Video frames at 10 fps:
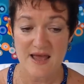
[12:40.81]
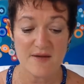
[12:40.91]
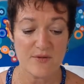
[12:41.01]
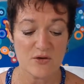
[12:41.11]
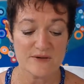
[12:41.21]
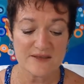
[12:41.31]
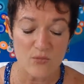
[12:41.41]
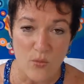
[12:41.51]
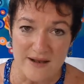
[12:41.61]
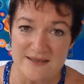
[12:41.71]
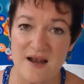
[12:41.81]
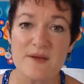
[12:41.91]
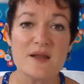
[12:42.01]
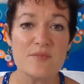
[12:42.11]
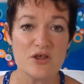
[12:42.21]
because the ones that I'm
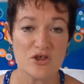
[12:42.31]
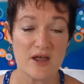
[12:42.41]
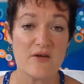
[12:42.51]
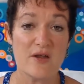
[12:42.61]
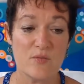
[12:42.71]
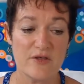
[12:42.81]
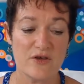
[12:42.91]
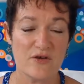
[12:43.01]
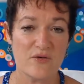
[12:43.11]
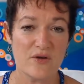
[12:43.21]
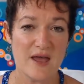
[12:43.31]
going to be sharing with you